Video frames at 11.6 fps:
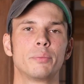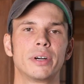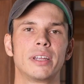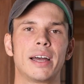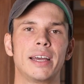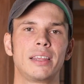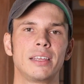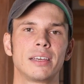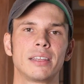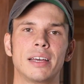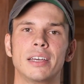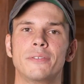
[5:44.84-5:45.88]
but I think
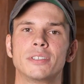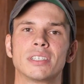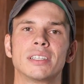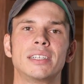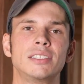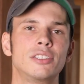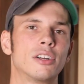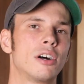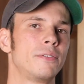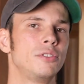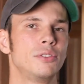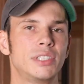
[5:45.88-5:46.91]
that if it's a lens you're
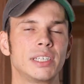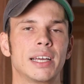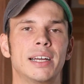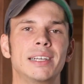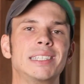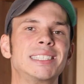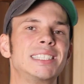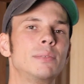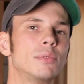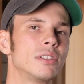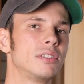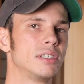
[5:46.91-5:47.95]
often using at a
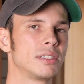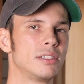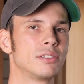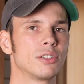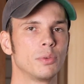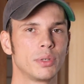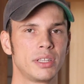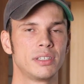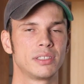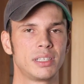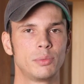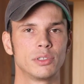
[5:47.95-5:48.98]
similar distance or within
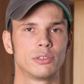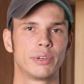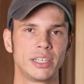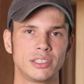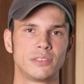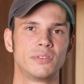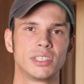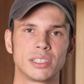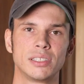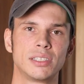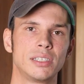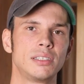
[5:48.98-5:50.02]
a similar range of
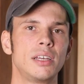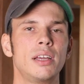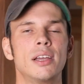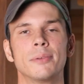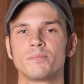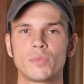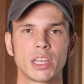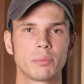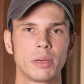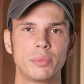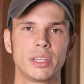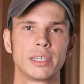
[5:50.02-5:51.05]
distances, like
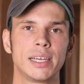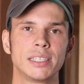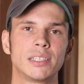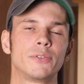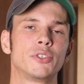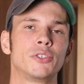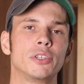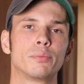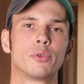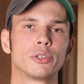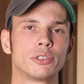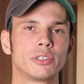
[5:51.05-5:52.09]
might be the case if you're shooting
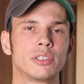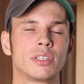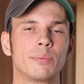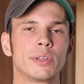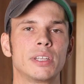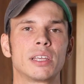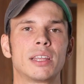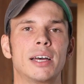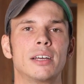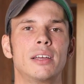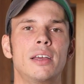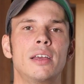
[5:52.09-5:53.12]
portraits or something like
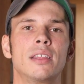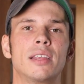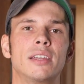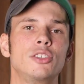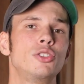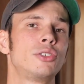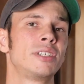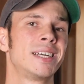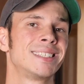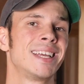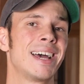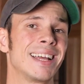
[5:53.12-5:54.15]
that, then you should
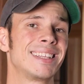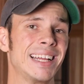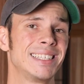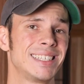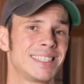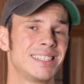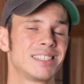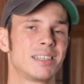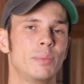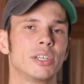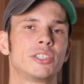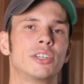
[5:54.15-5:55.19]
test it at that distance
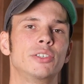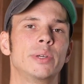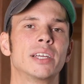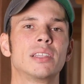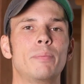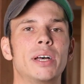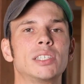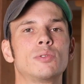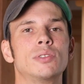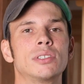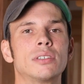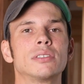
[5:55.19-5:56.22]
to make sure you get the best
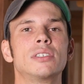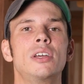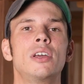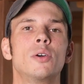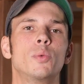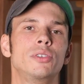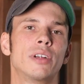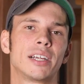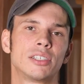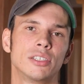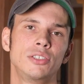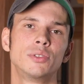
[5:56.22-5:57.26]
results when you're
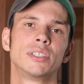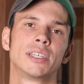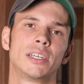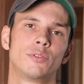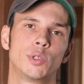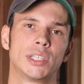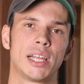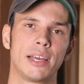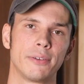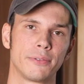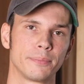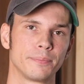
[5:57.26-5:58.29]
actually using it in real life.